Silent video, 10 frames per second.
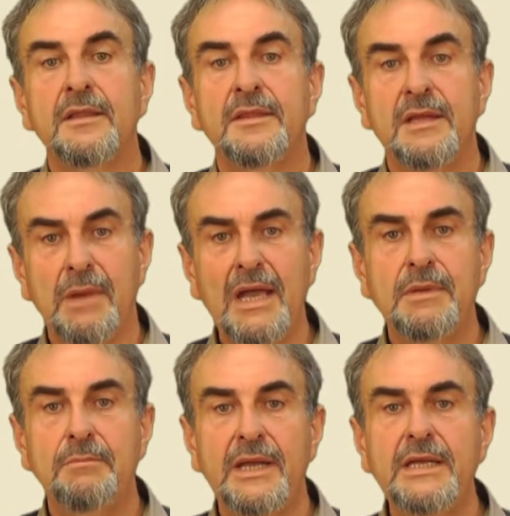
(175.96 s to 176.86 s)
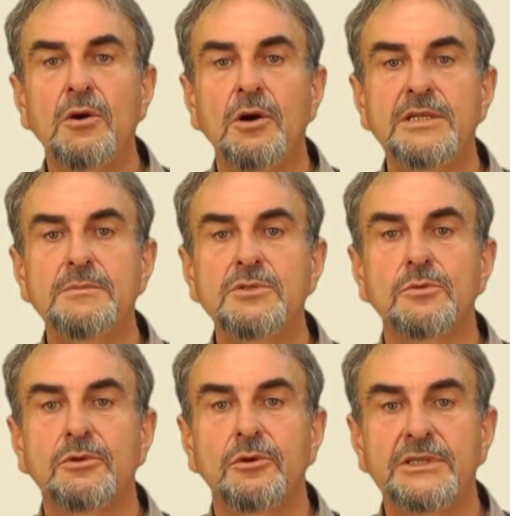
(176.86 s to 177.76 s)
There may be many items
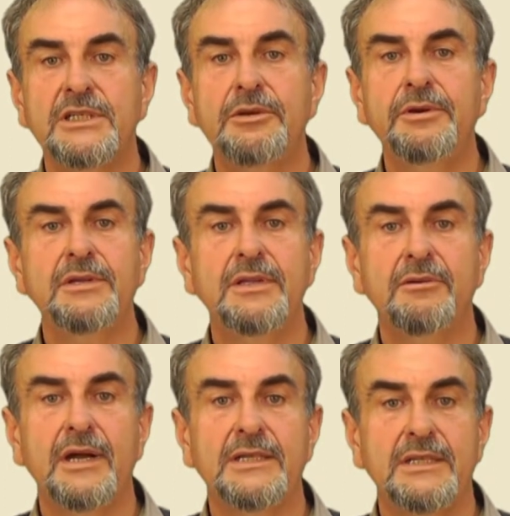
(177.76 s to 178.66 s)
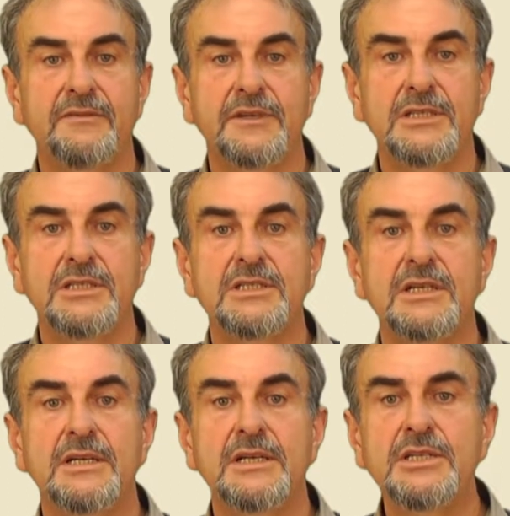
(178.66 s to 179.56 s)
or criteria in the grade definitions,
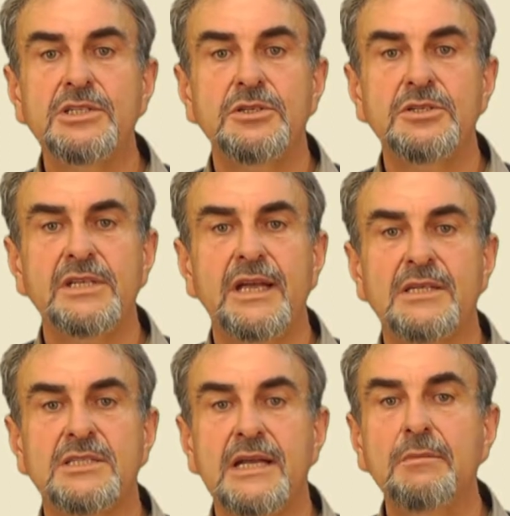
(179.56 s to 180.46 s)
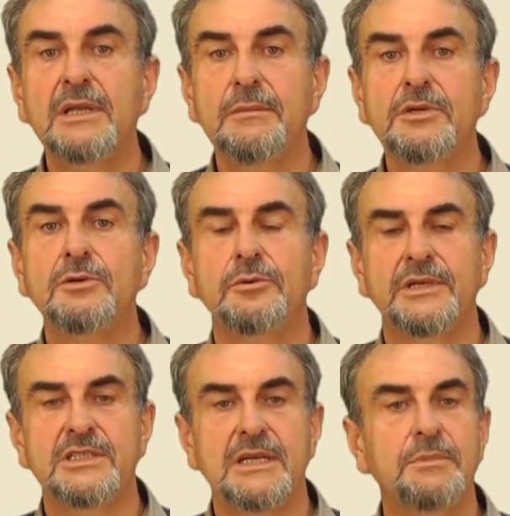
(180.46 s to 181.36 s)
and each usually has some limit or
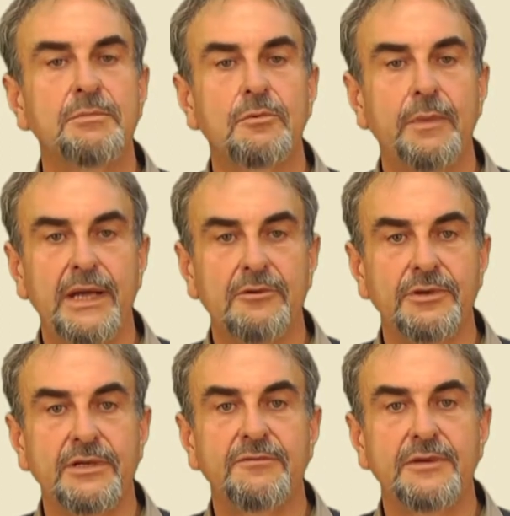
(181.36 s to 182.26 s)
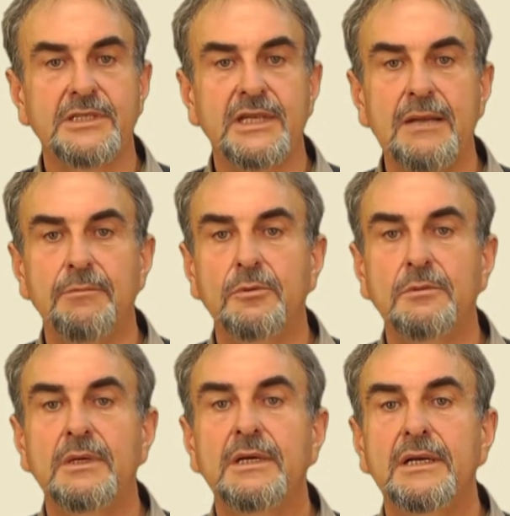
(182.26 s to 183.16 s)
acceptable boundary. For example,
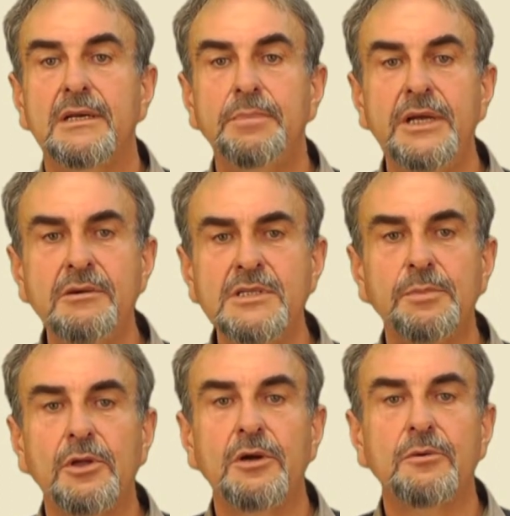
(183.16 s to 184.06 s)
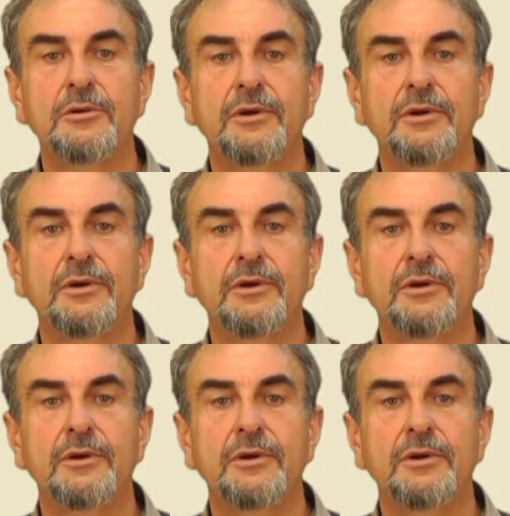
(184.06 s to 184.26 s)
an appearance plywood